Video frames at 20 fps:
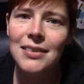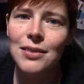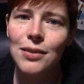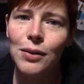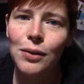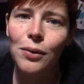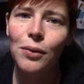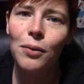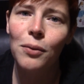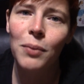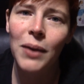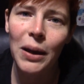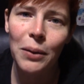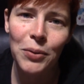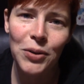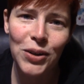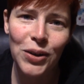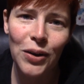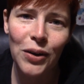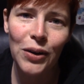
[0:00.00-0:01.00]
to be
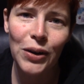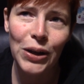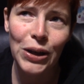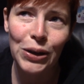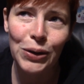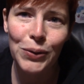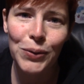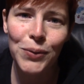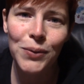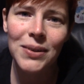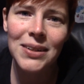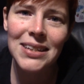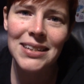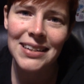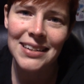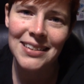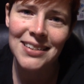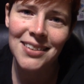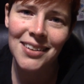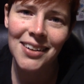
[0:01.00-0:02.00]
able to call you
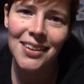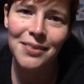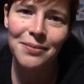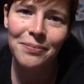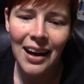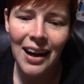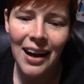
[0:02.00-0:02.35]
sister.